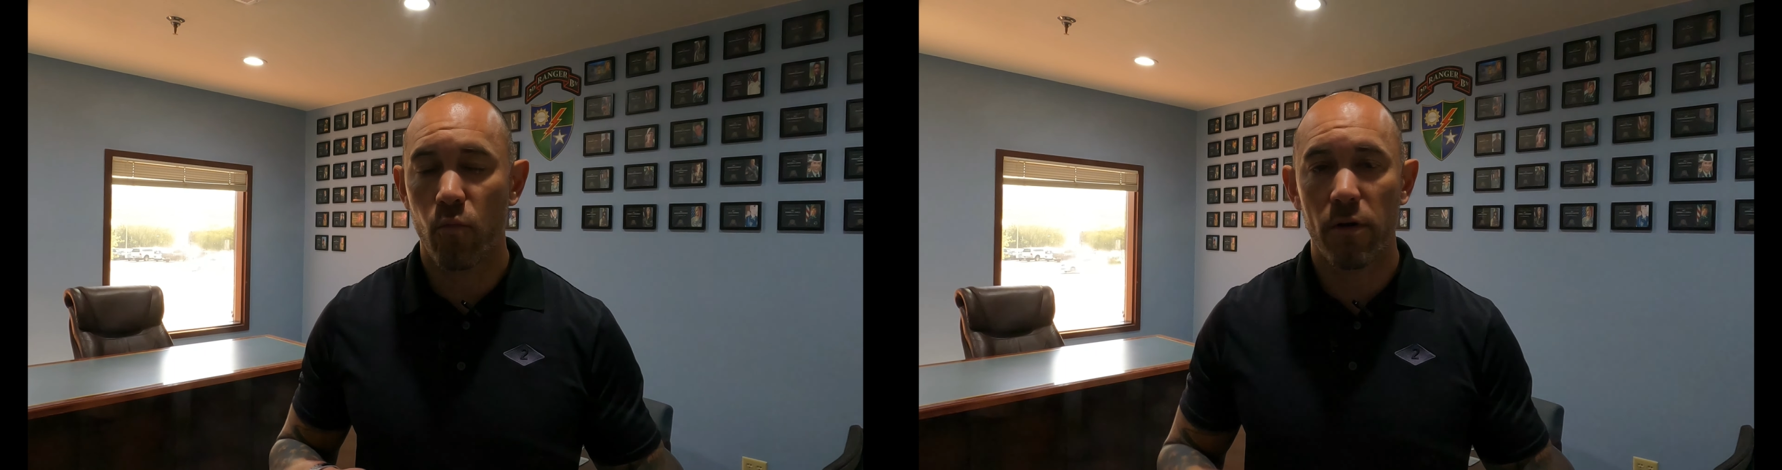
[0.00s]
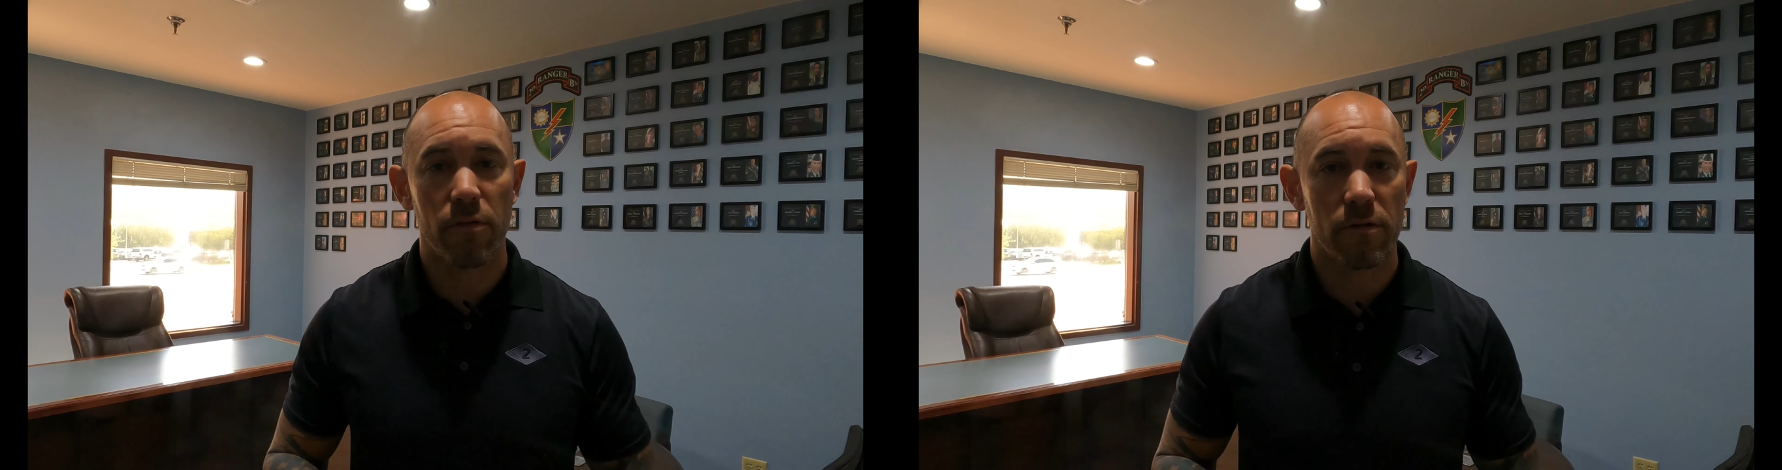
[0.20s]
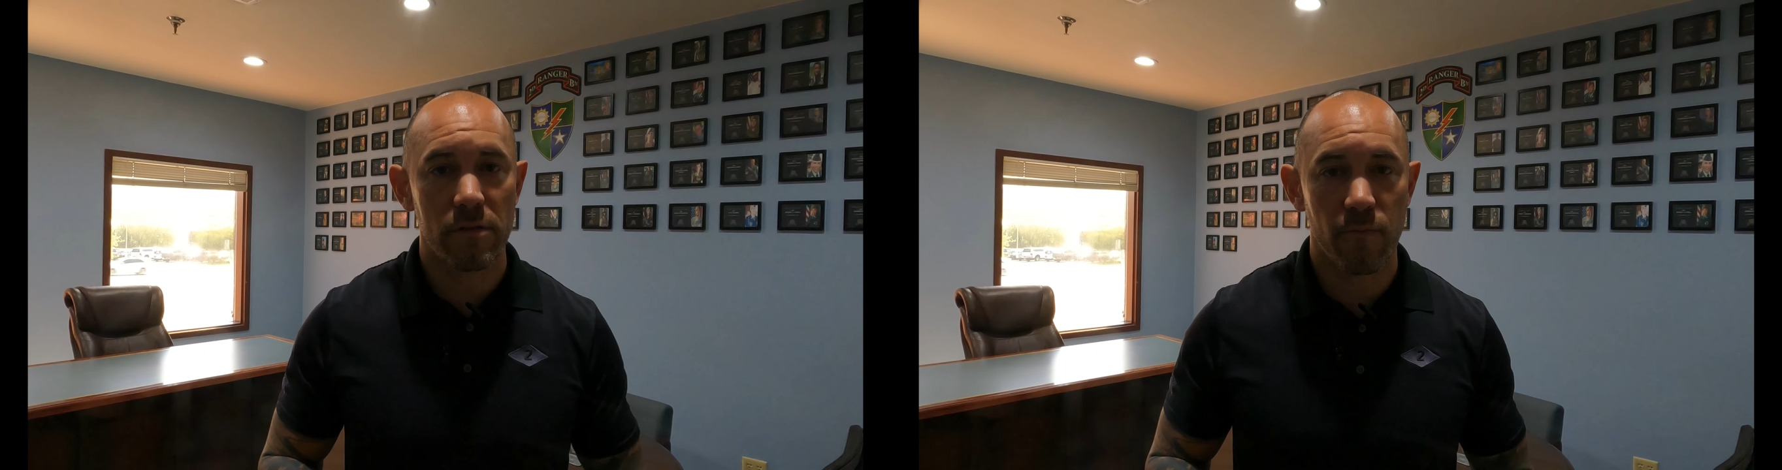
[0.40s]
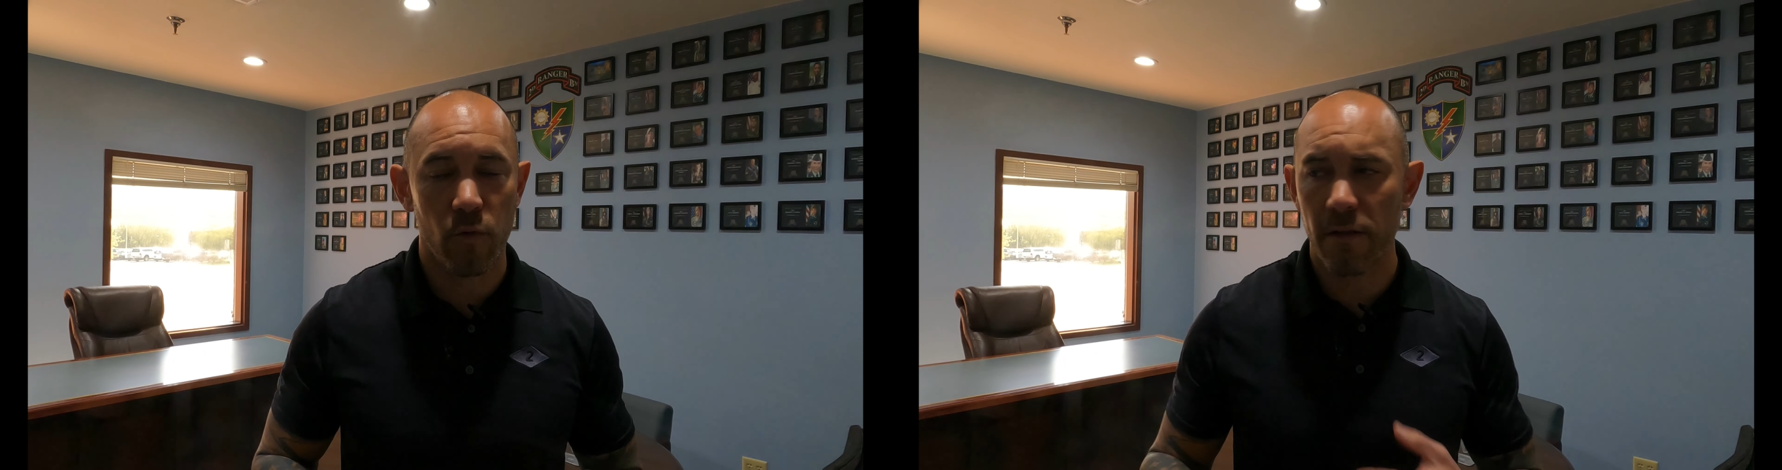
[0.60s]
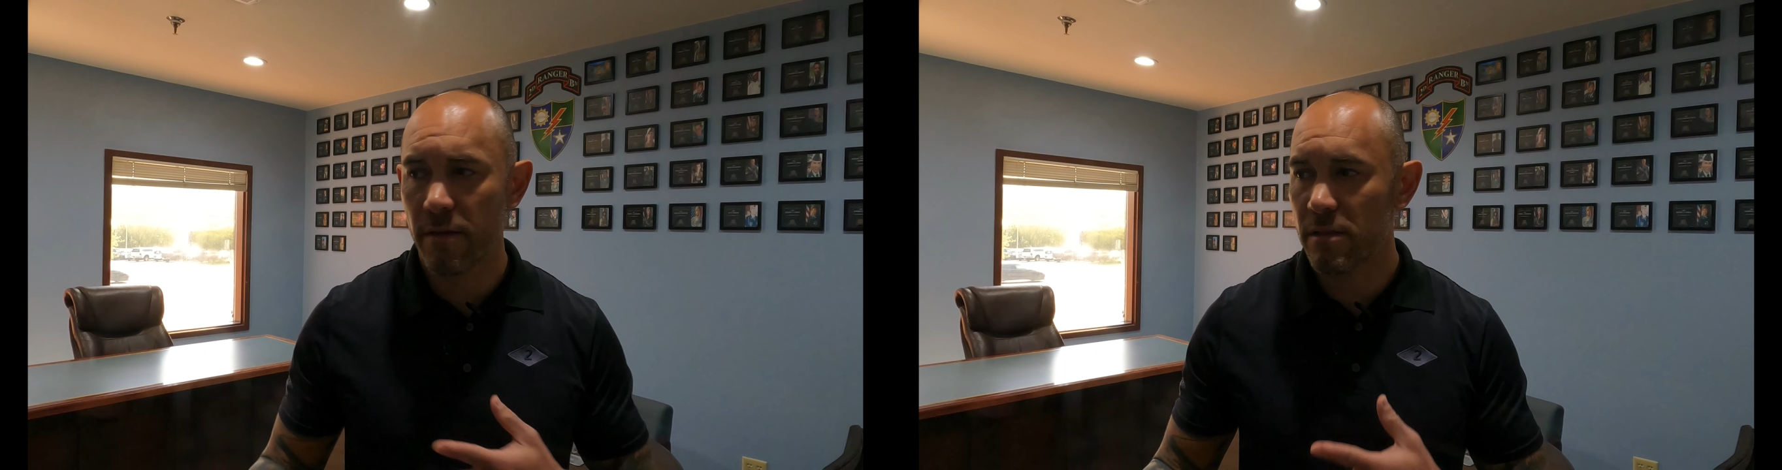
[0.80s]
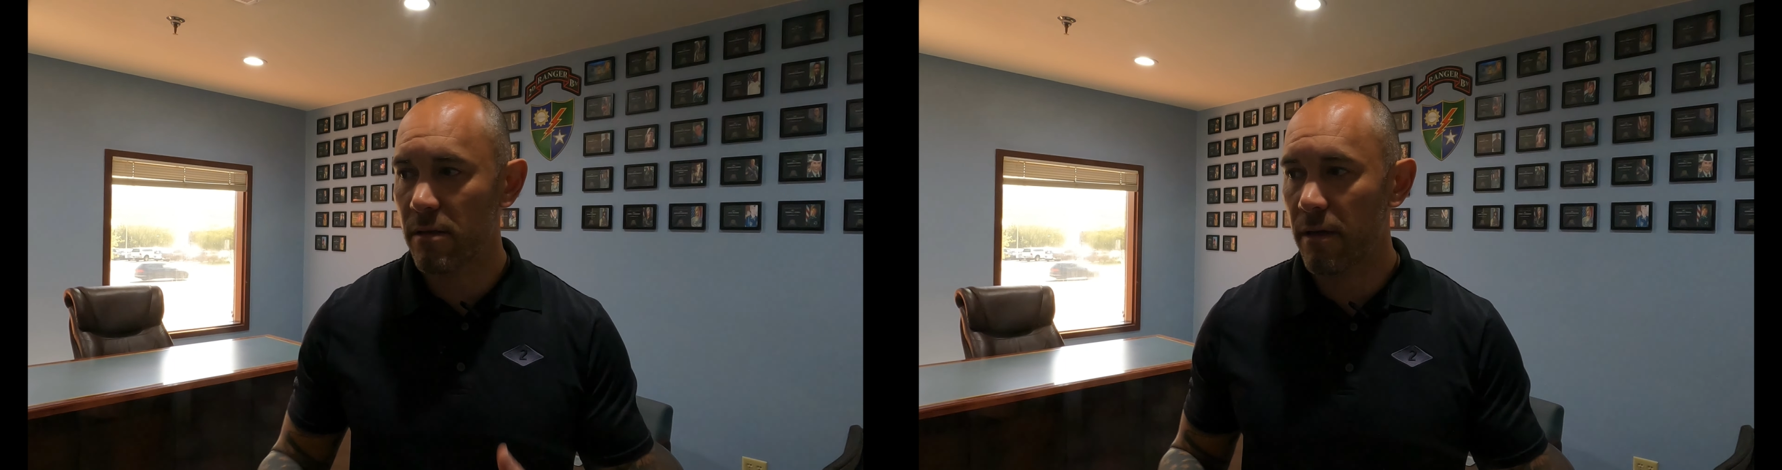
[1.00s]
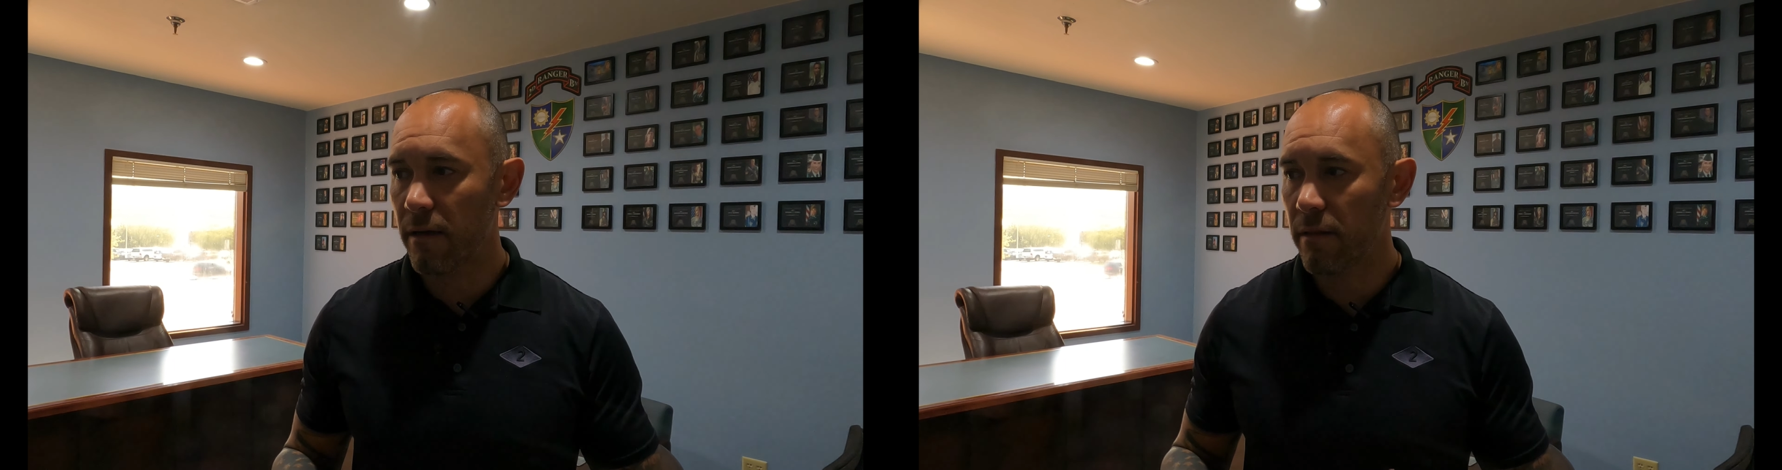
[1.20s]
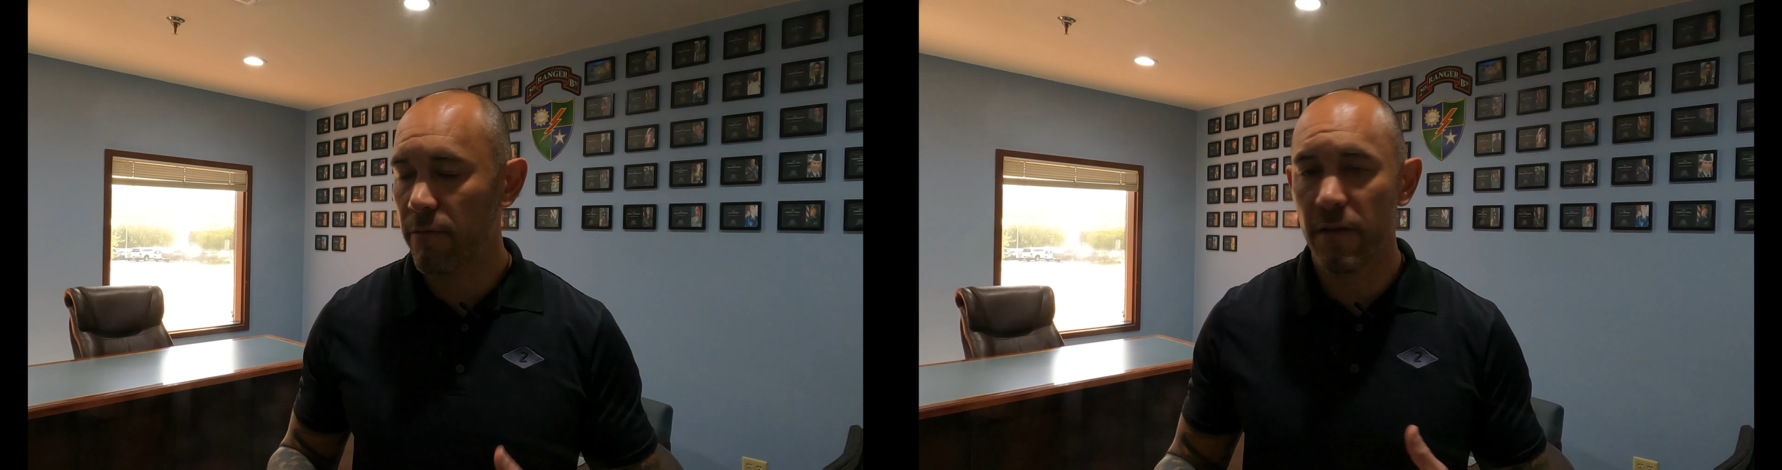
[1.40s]
What are
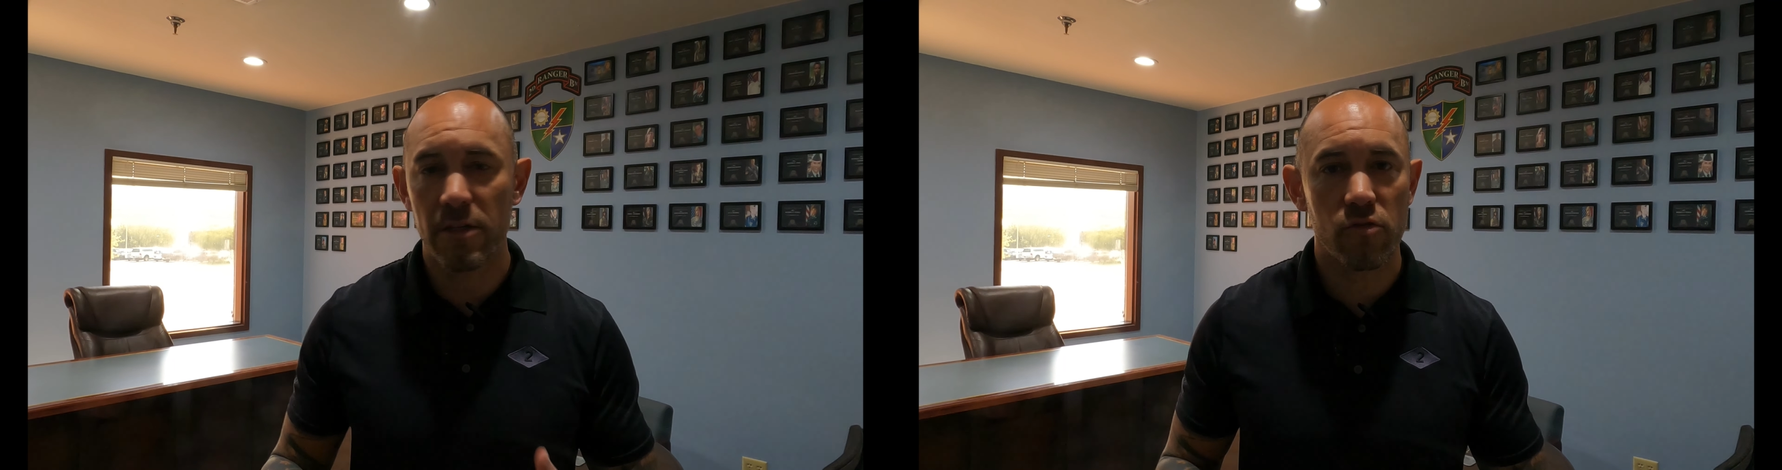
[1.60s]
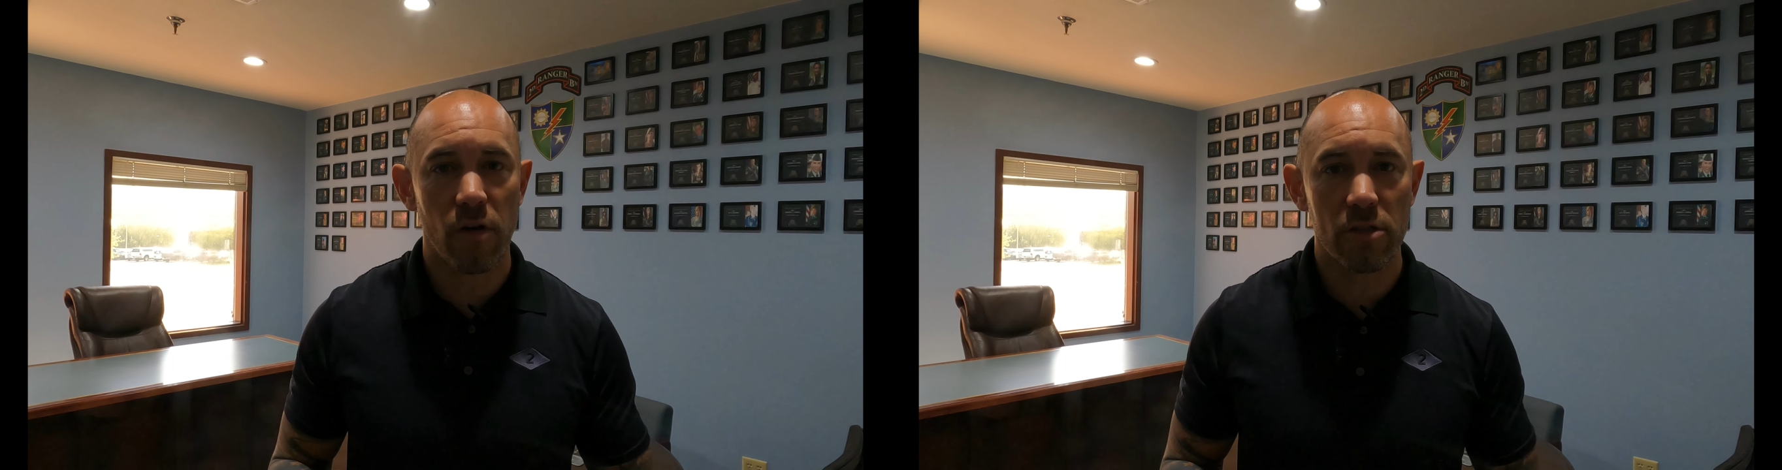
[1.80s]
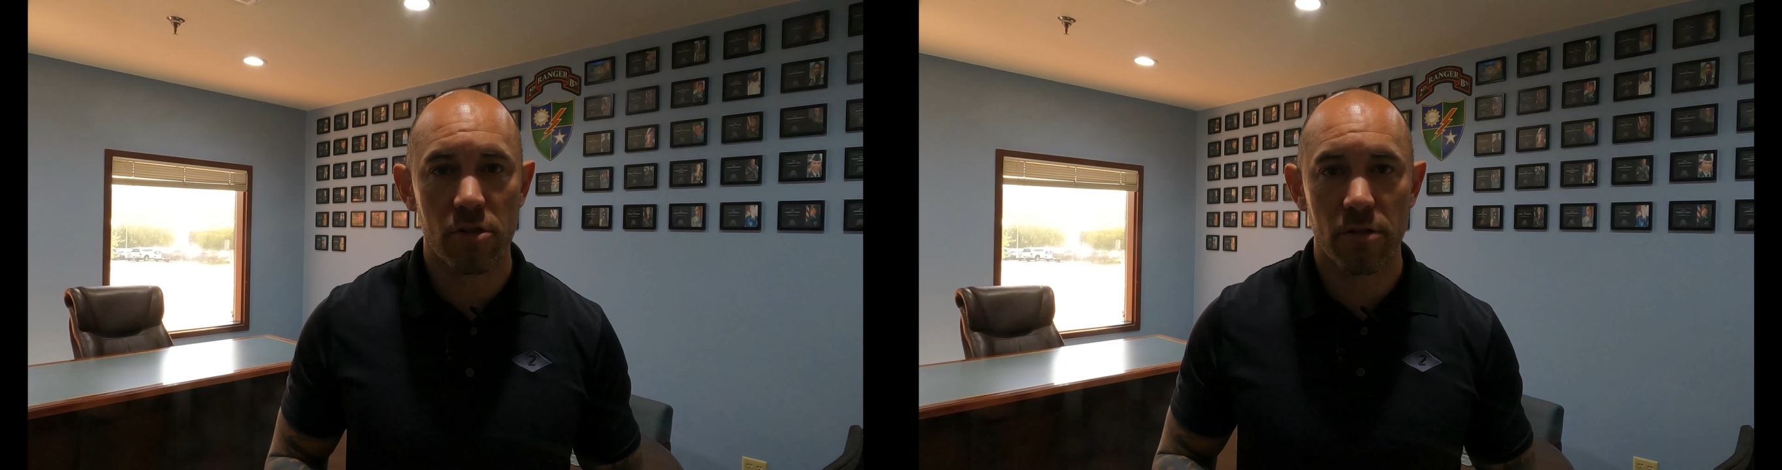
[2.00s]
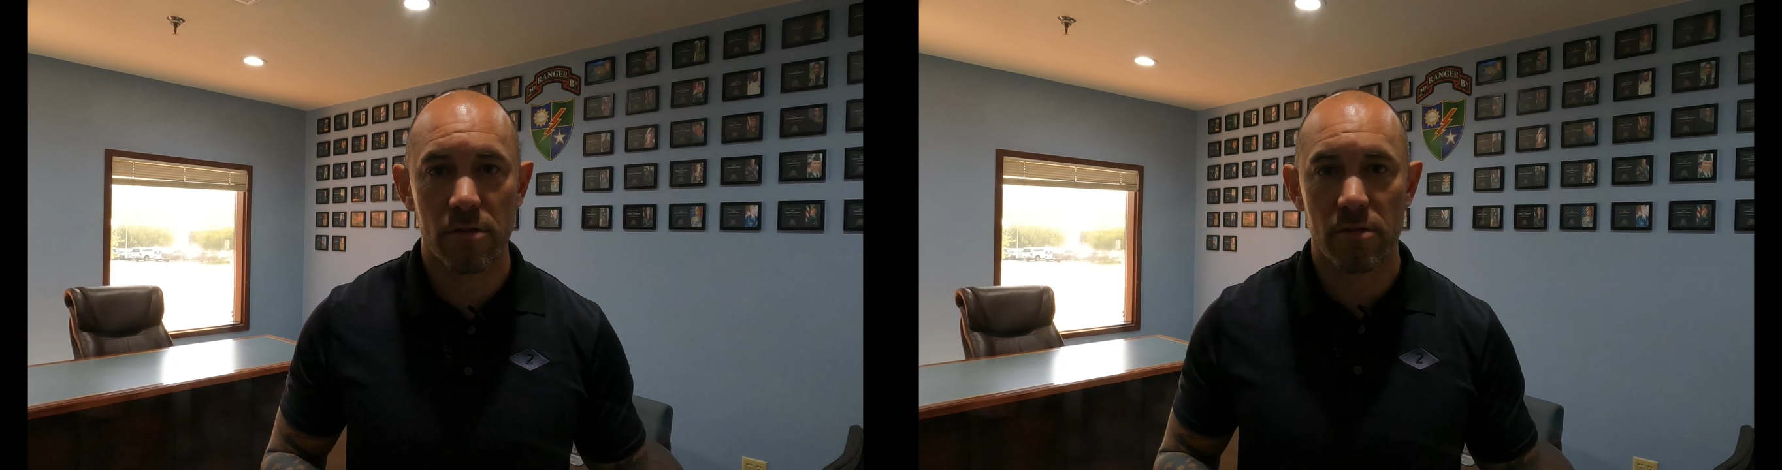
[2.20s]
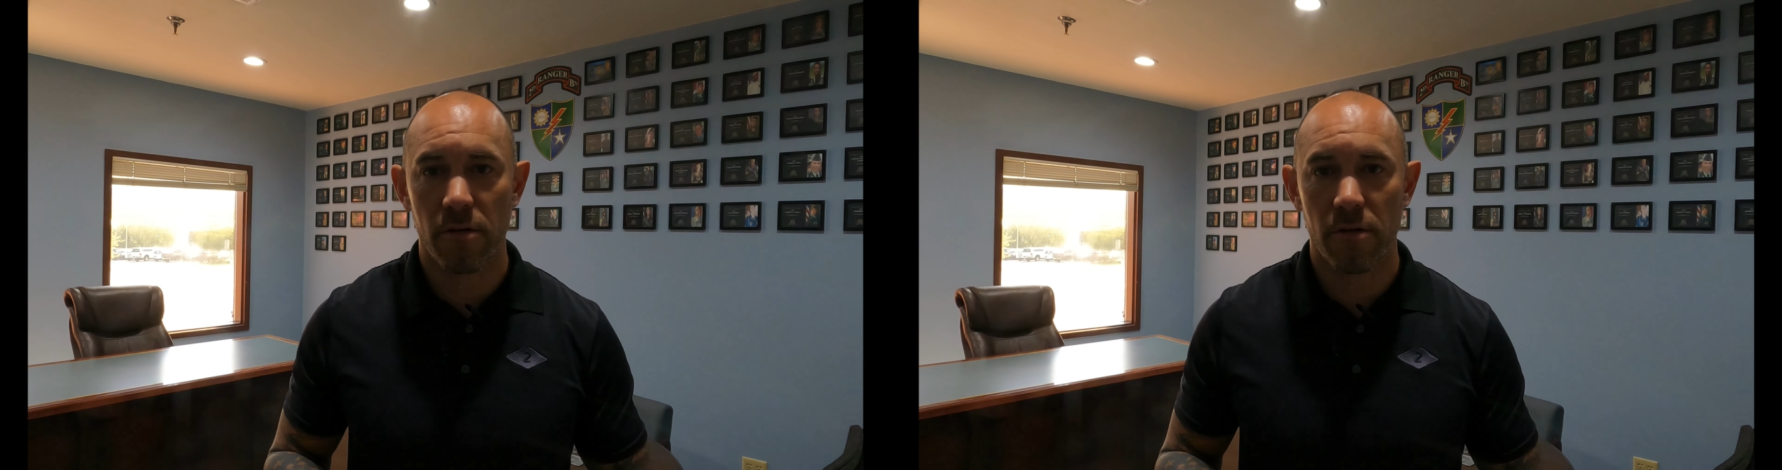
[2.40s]
the fee structures?